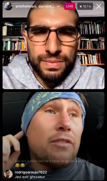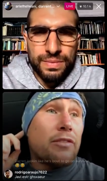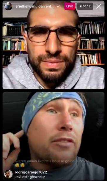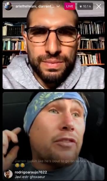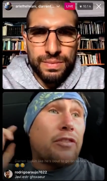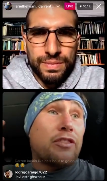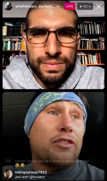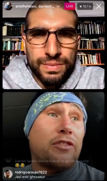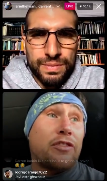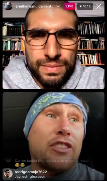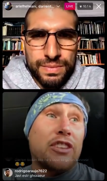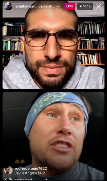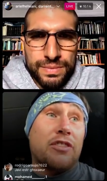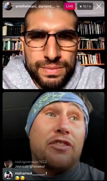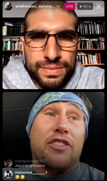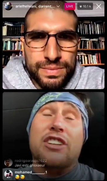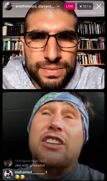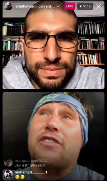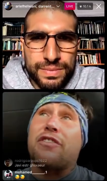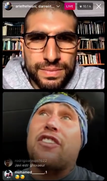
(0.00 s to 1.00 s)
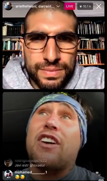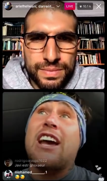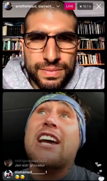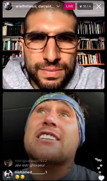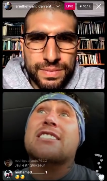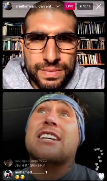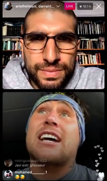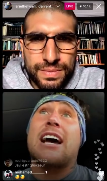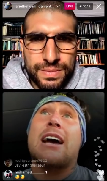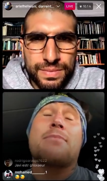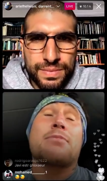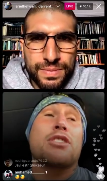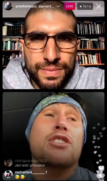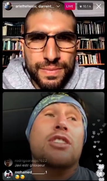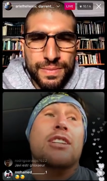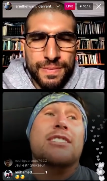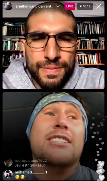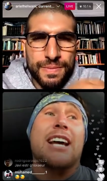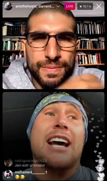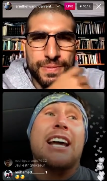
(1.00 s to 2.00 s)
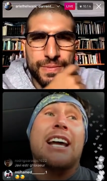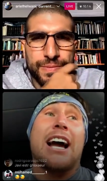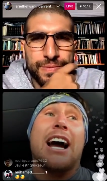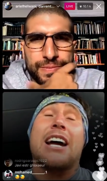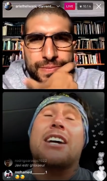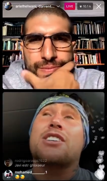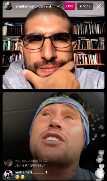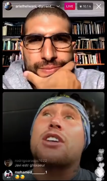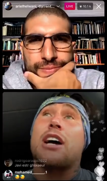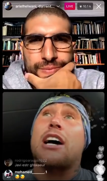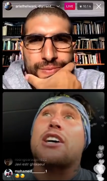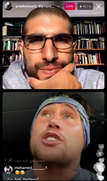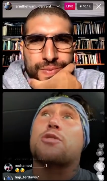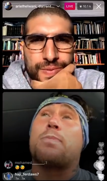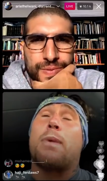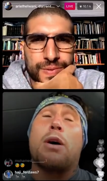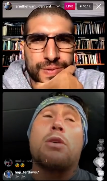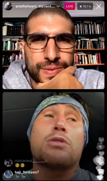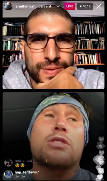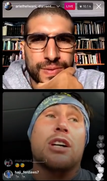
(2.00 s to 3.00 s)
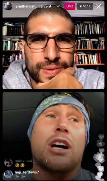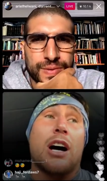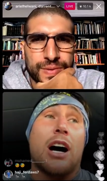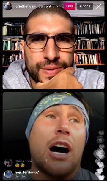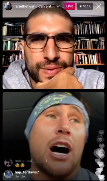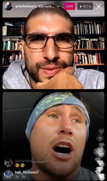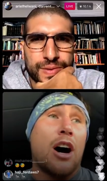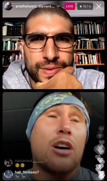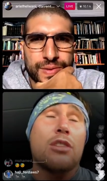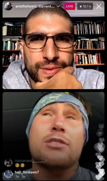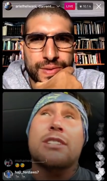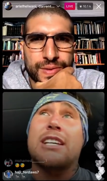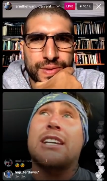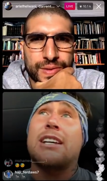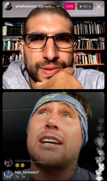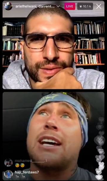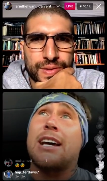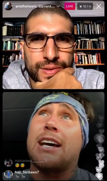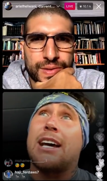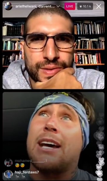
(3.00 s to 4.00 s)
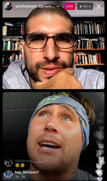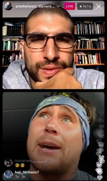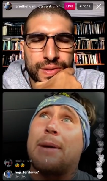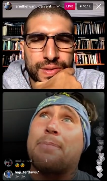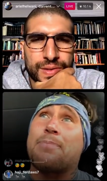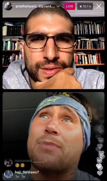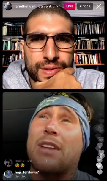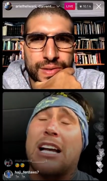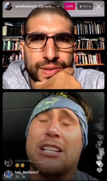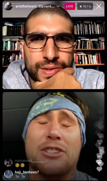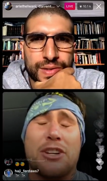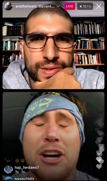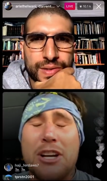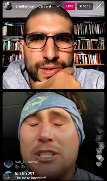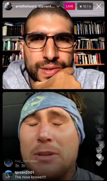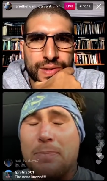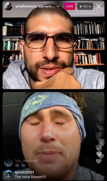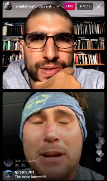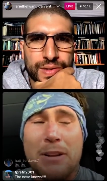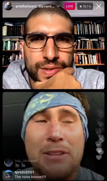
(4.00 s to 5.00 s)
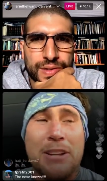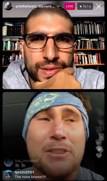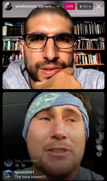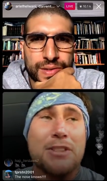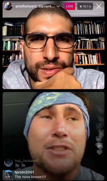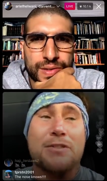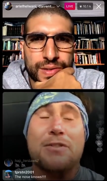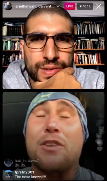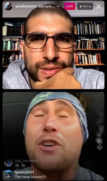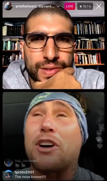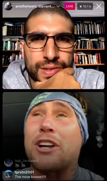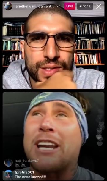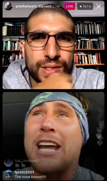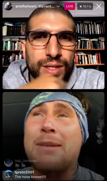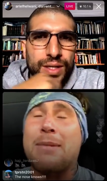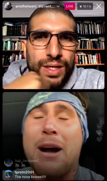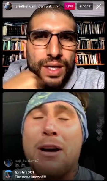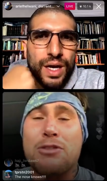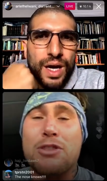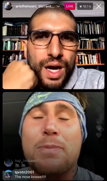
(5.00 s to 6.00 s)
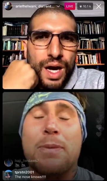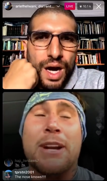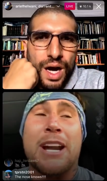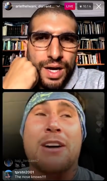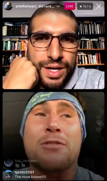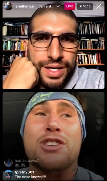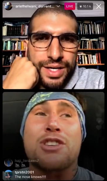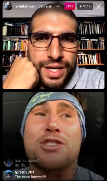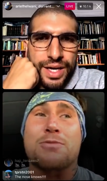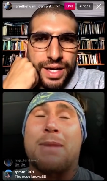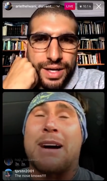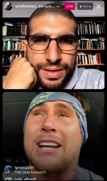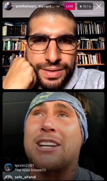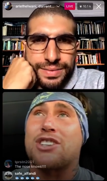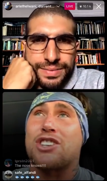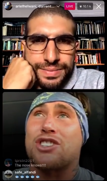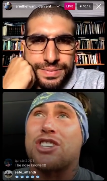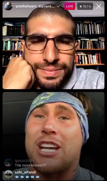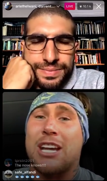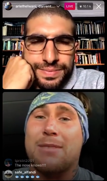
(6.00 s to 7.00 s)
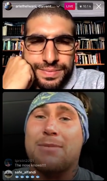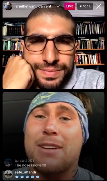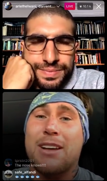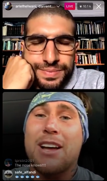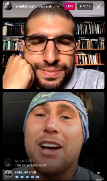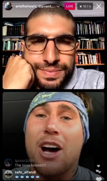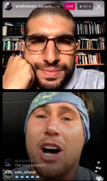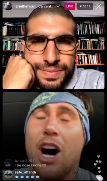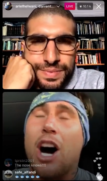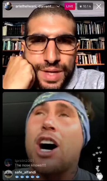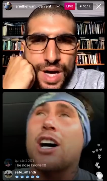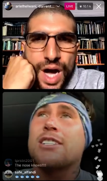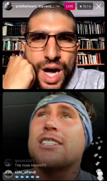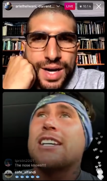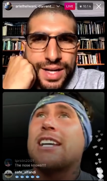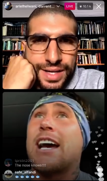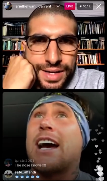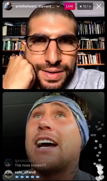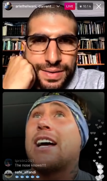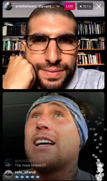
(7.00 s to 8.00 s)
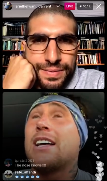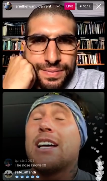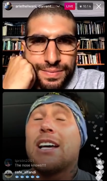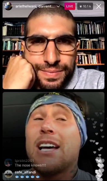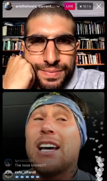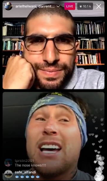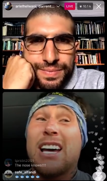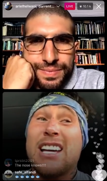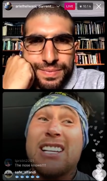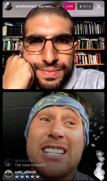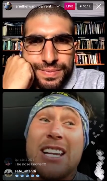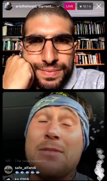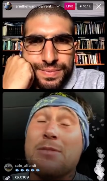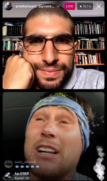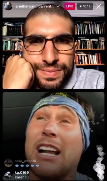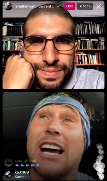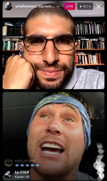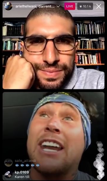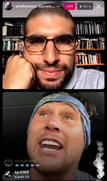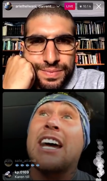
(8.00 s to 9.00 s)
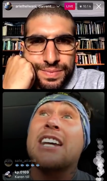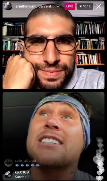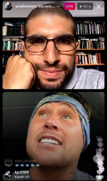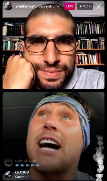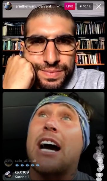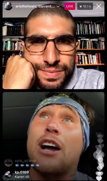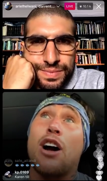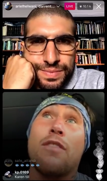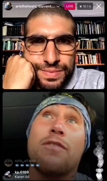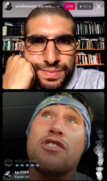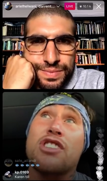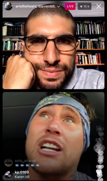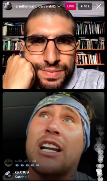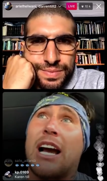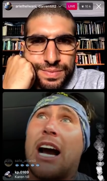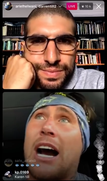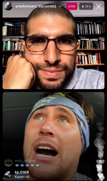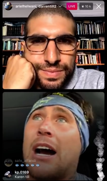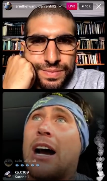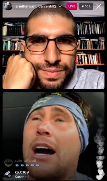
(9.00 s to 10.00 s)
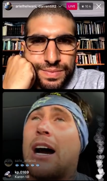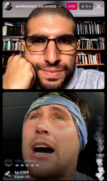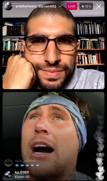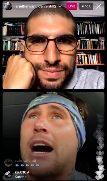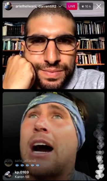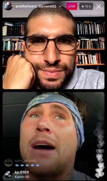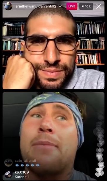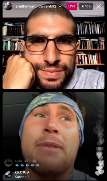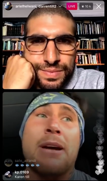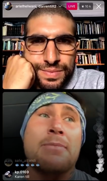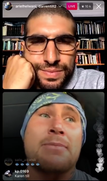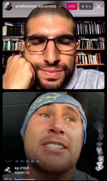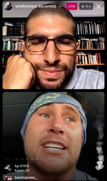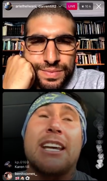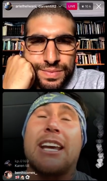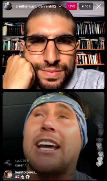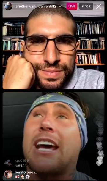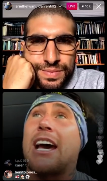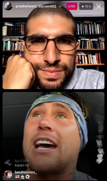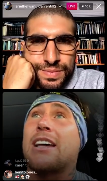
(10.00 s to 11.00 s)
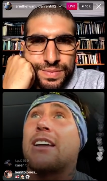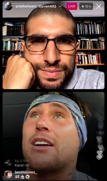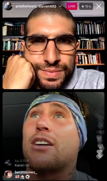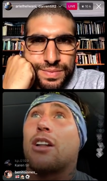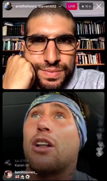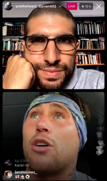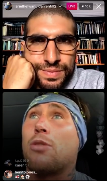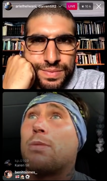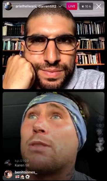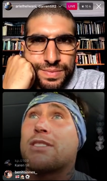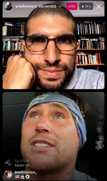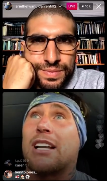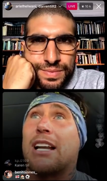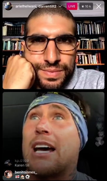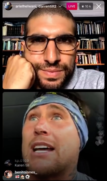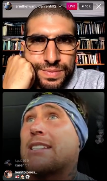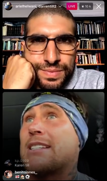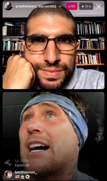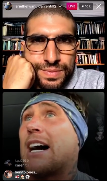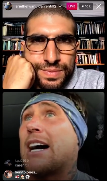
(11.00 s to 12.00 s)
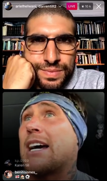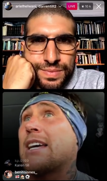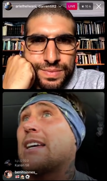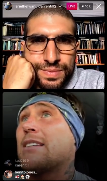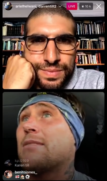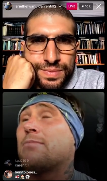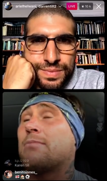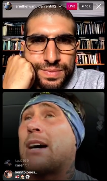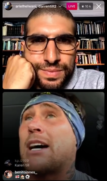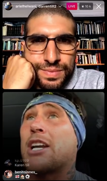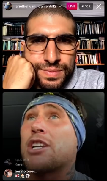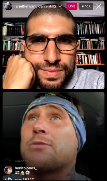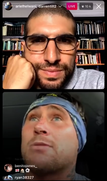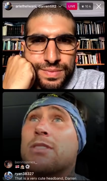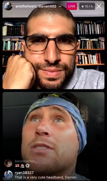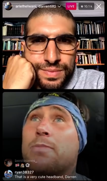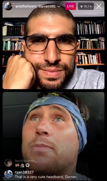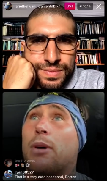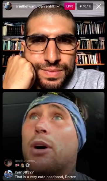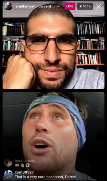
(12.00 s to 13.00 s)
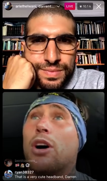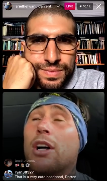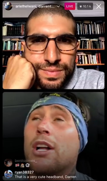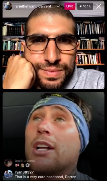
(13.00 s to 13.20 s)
Speaker 1: For, for the first time the other day, I, I spoke to Aldi. Uh, I don't know how to pronounce his proper name. How do you pronounce Aldi, his yeah. Spanish name? Aldi, Aldi. Yeah he seems like a nice guy. Obviously, I, am MTK Global till I die management, but